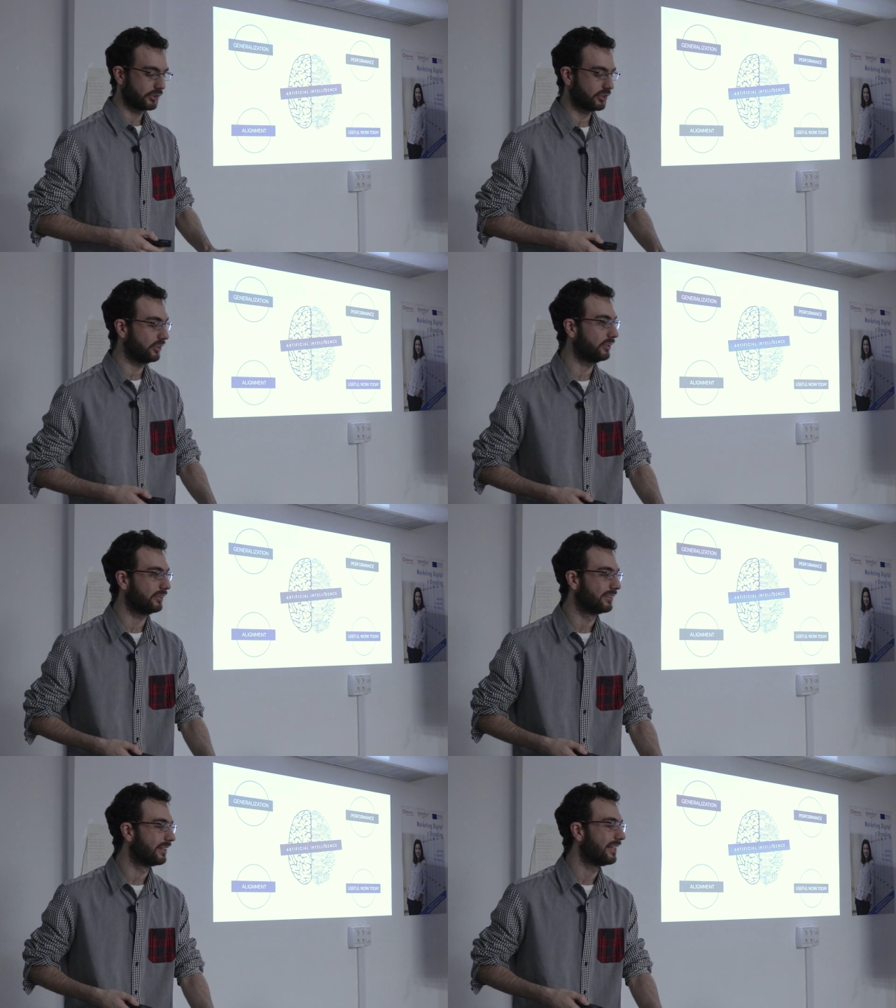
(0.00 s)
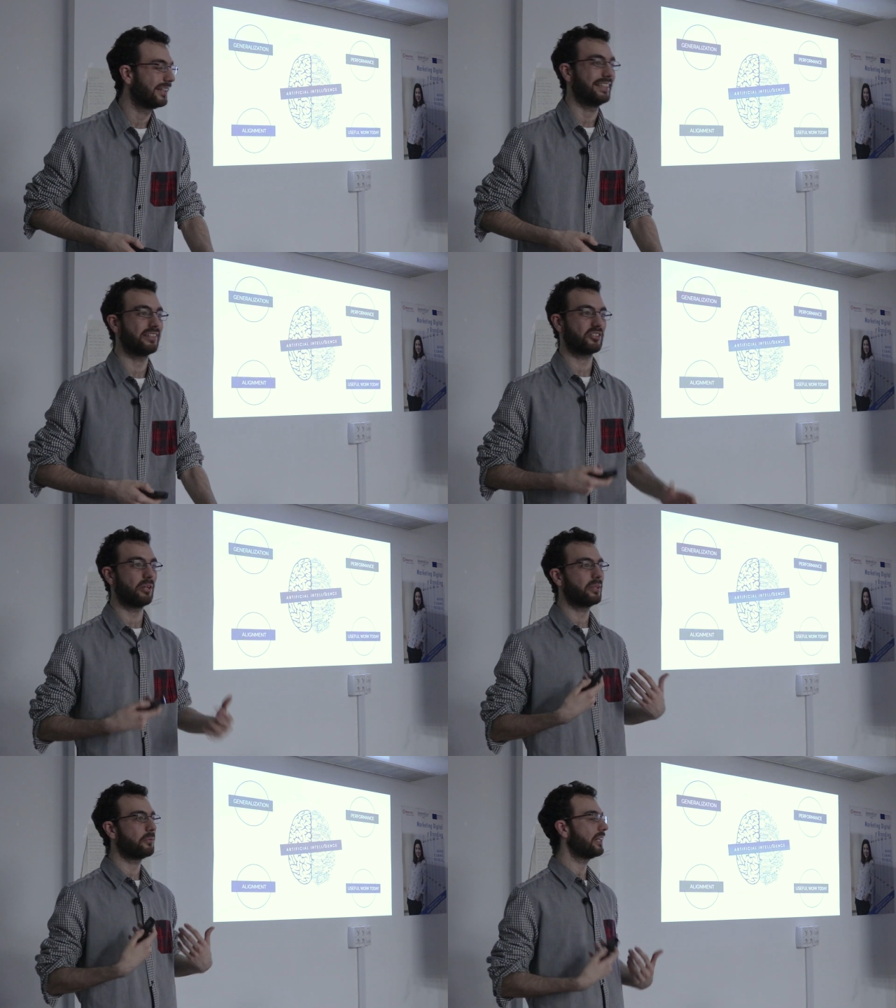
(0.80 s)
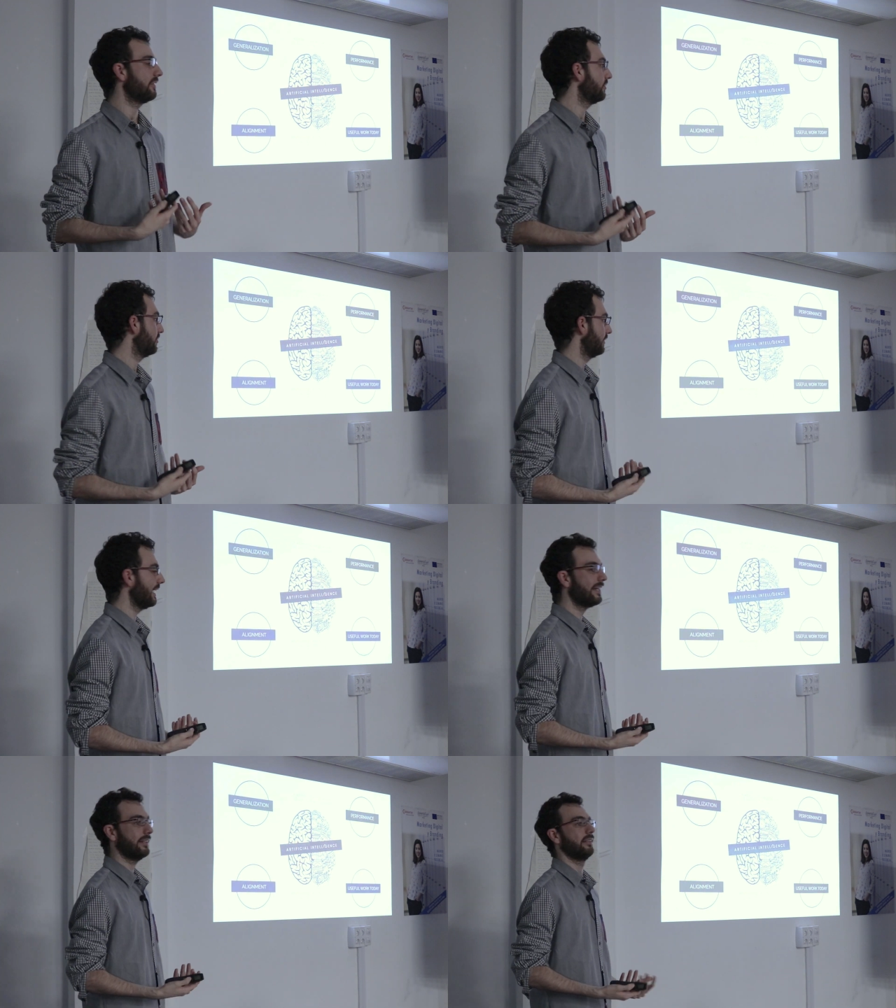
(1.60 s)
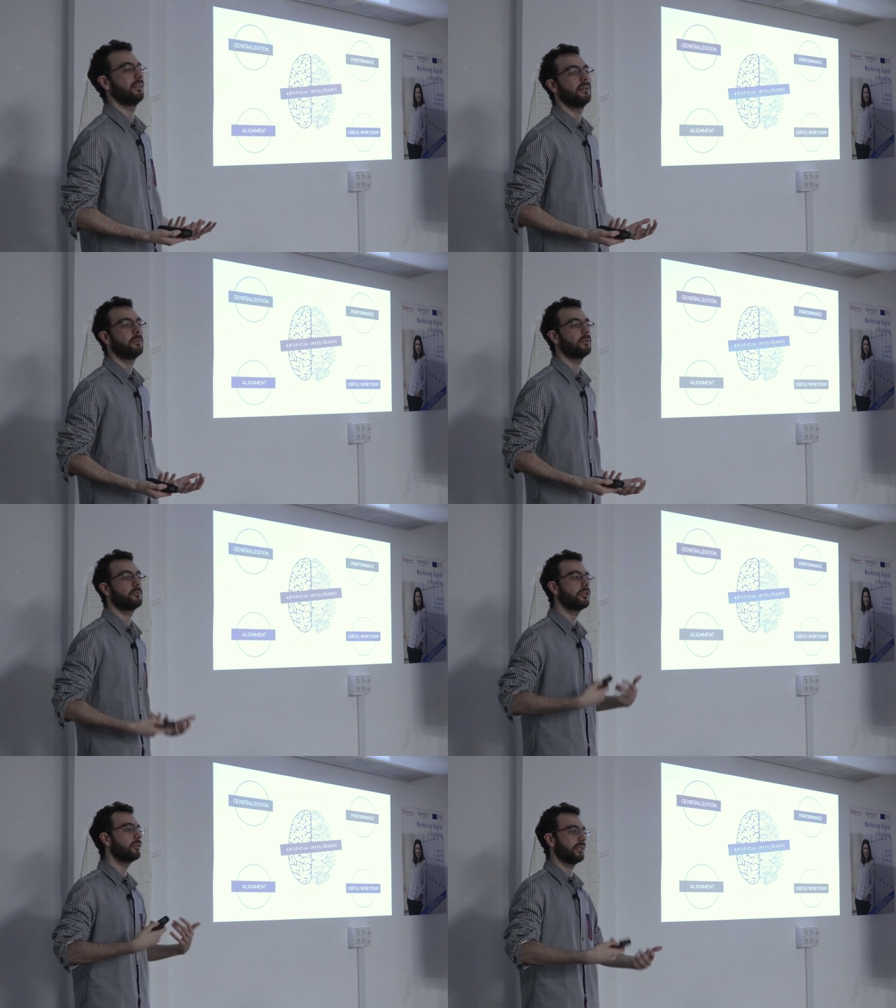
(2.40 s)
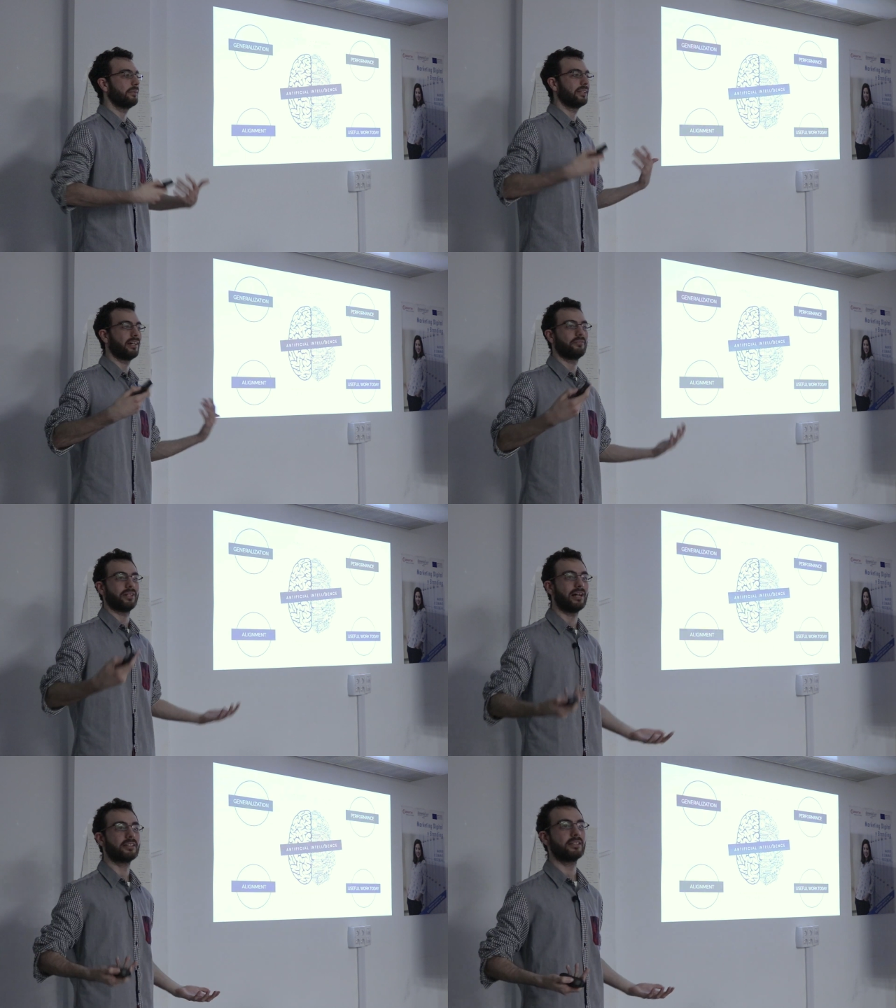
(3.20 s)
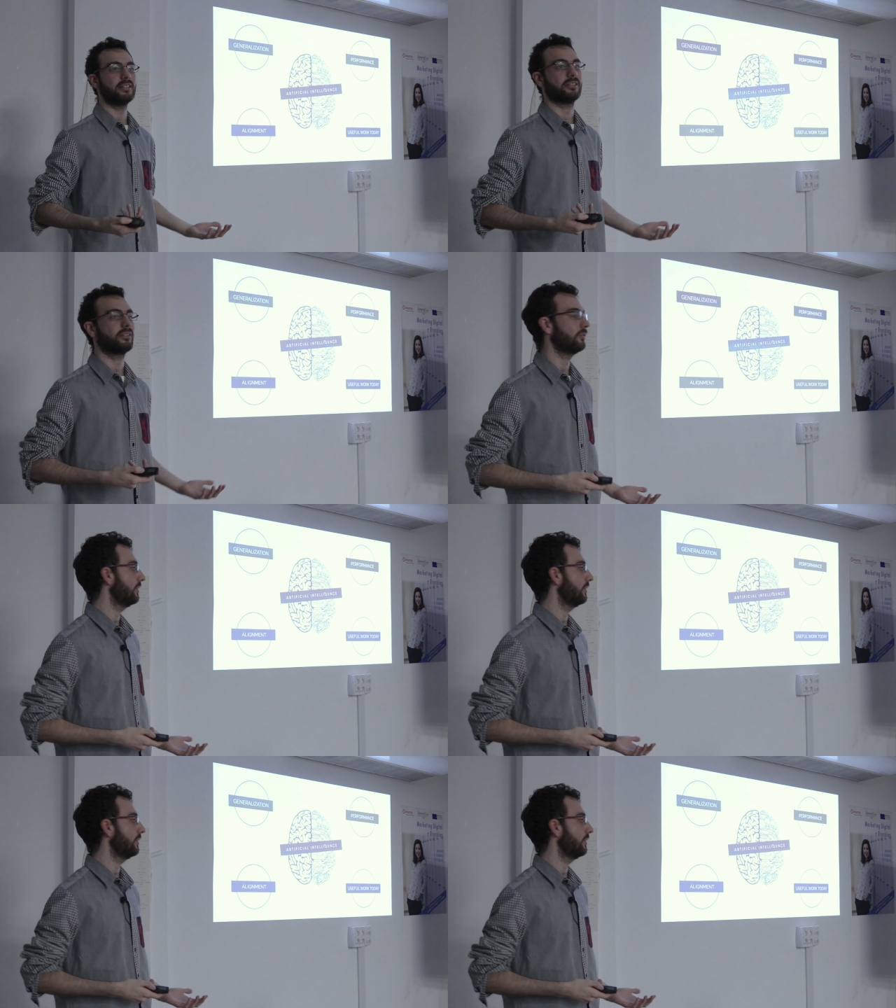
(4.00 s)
So is there something we can do today when we don't even have access